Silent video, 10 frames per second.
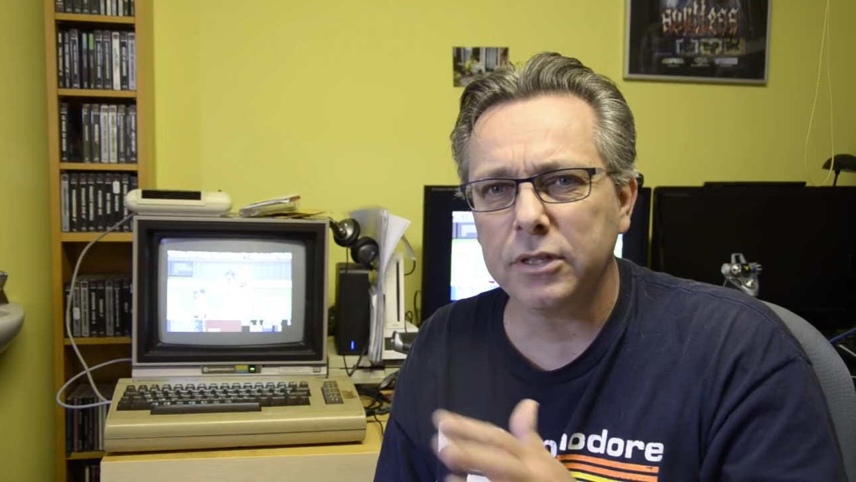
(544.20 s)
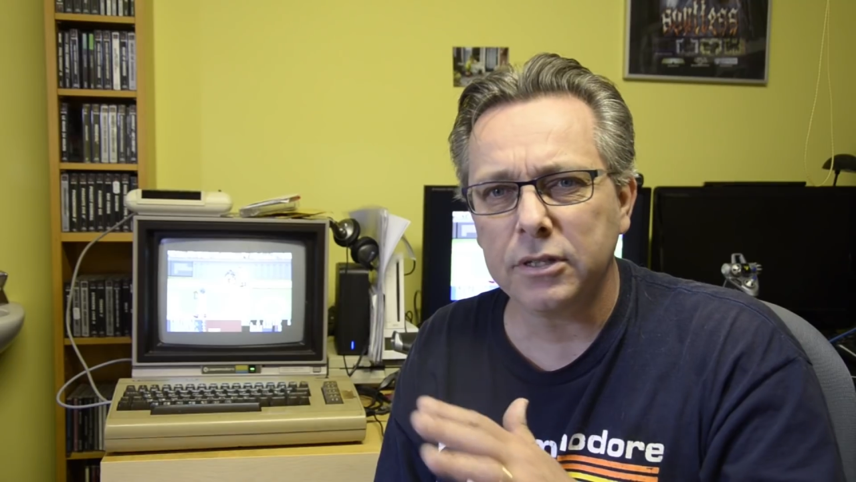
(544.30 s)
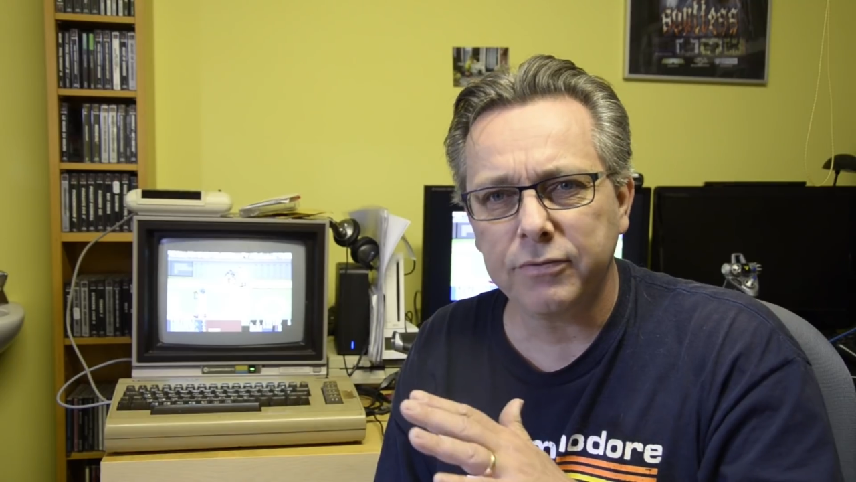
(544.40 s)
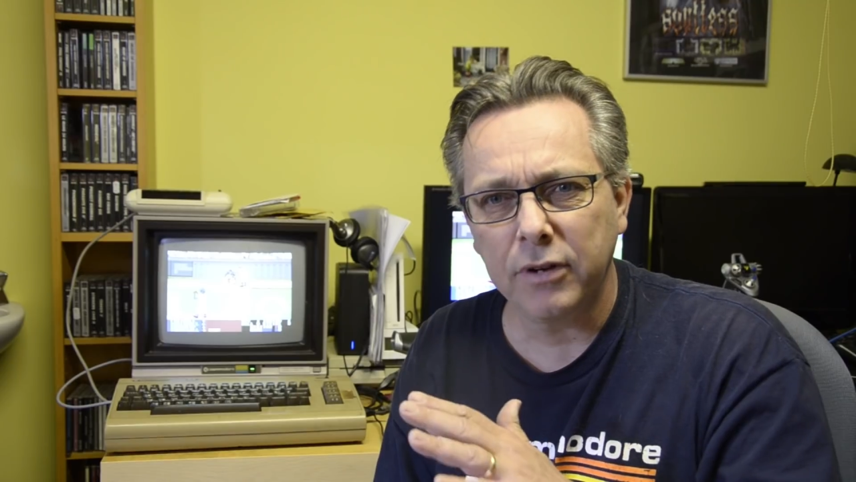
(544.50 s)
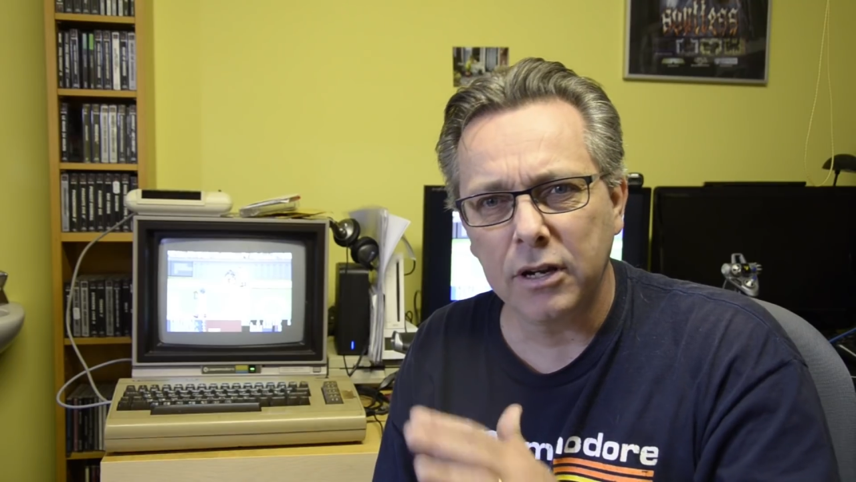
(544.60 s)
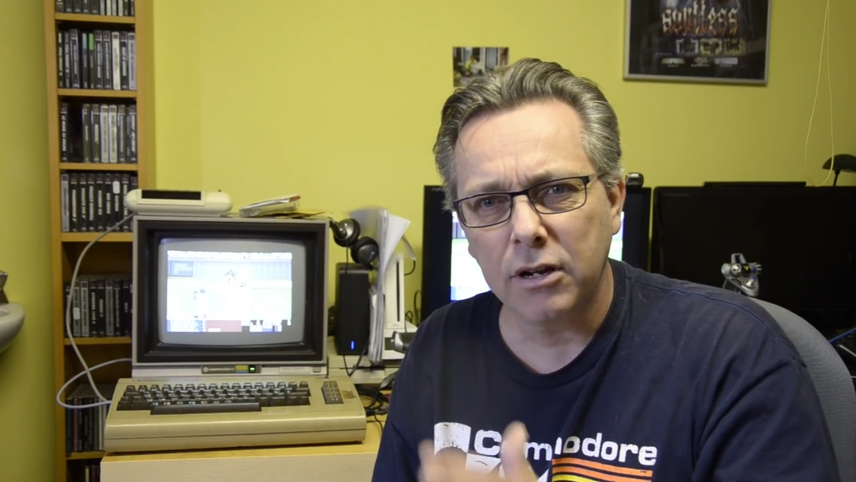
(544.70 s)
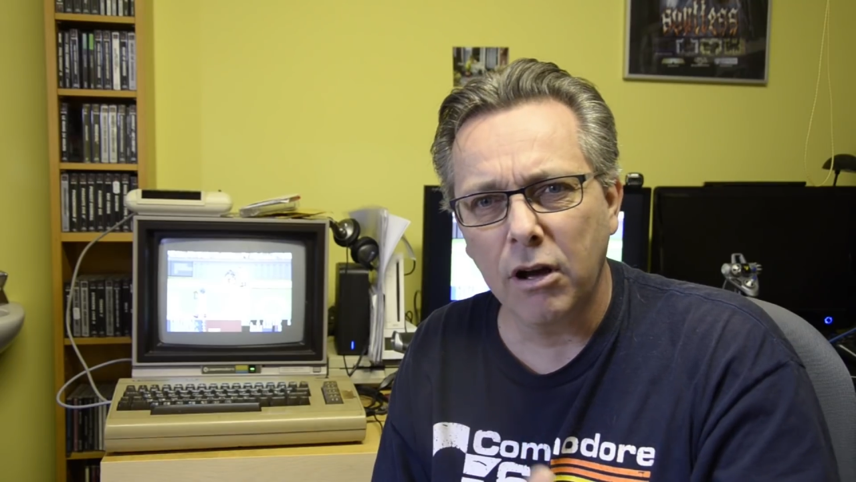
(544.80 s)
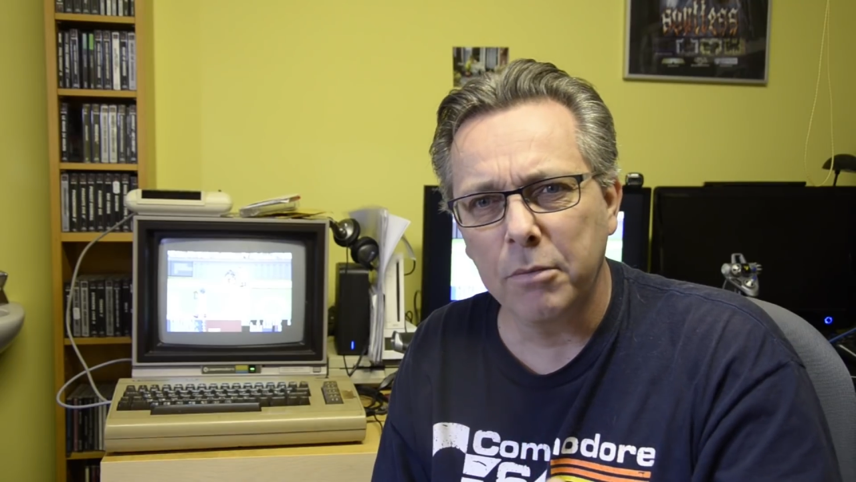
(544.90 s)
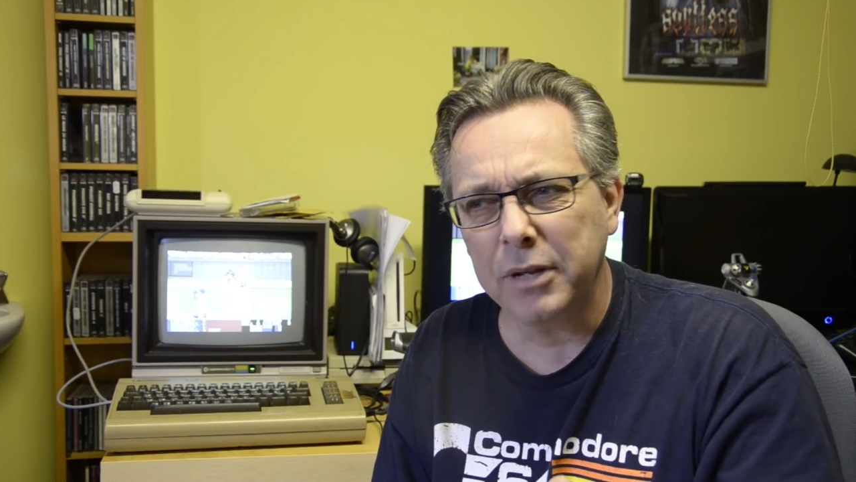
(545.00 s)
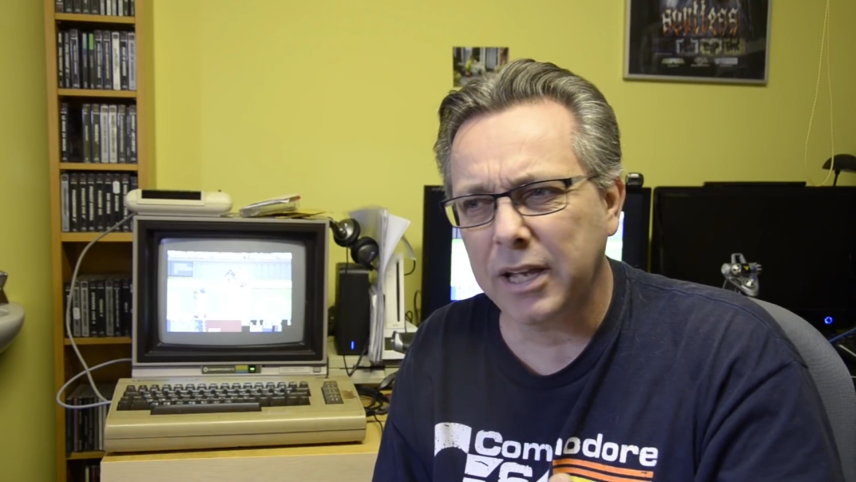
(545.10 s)
and it's very
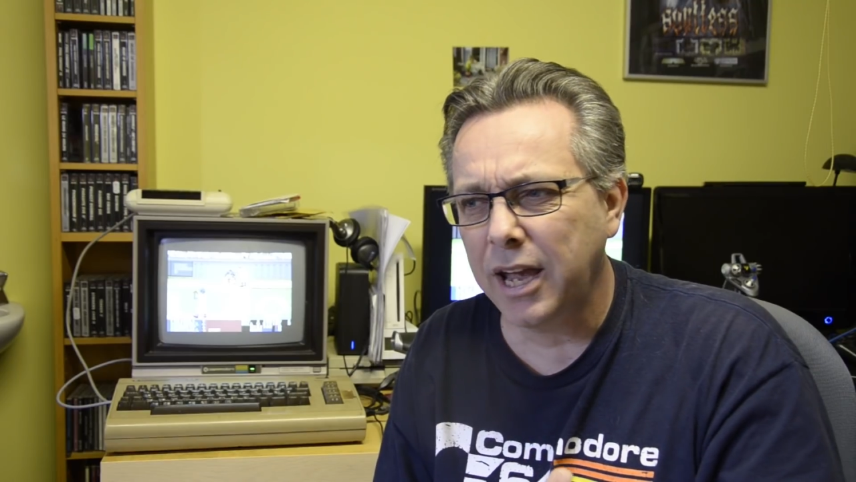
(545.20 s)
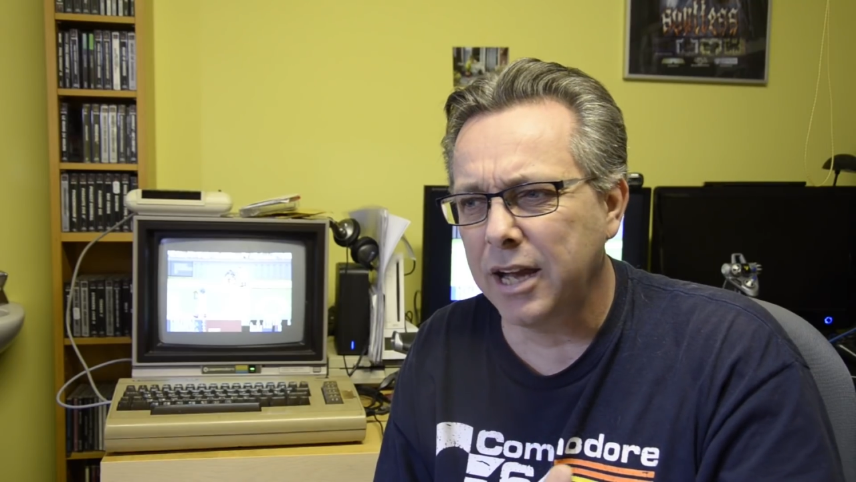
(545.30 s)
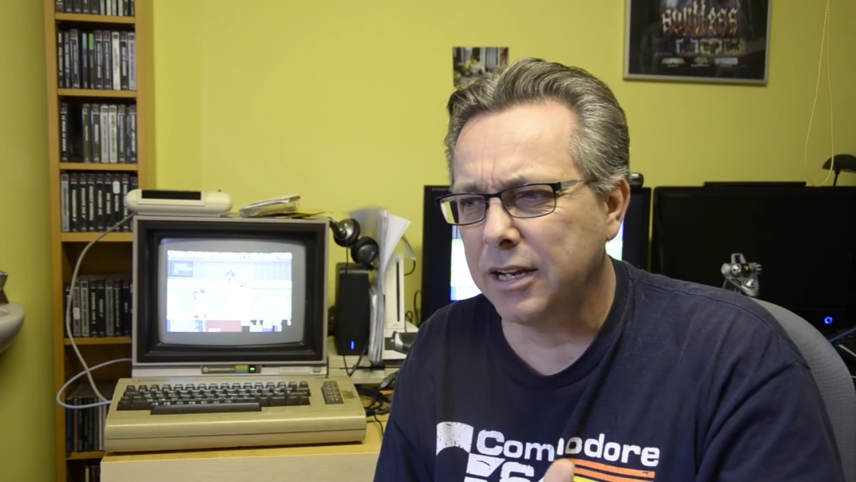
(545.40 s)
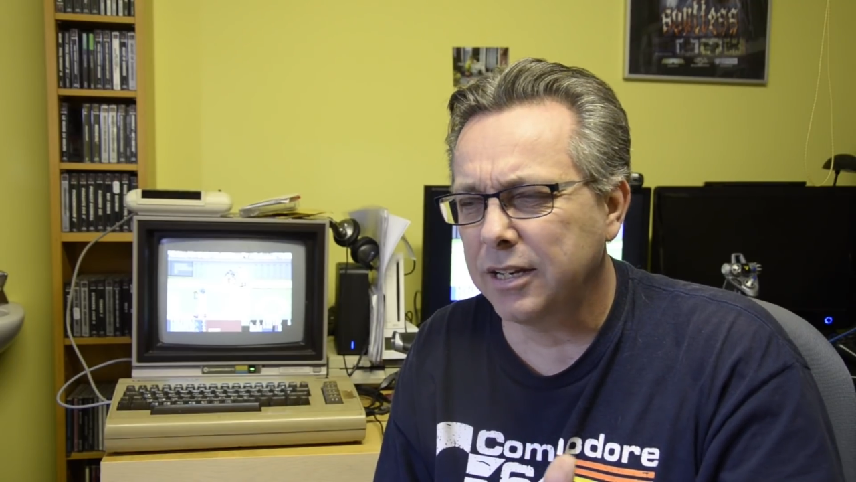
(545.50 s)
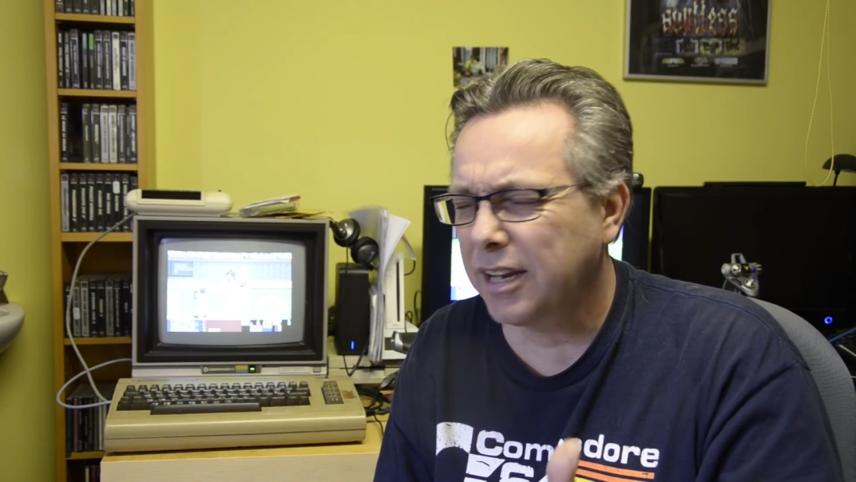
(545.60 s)
complicated.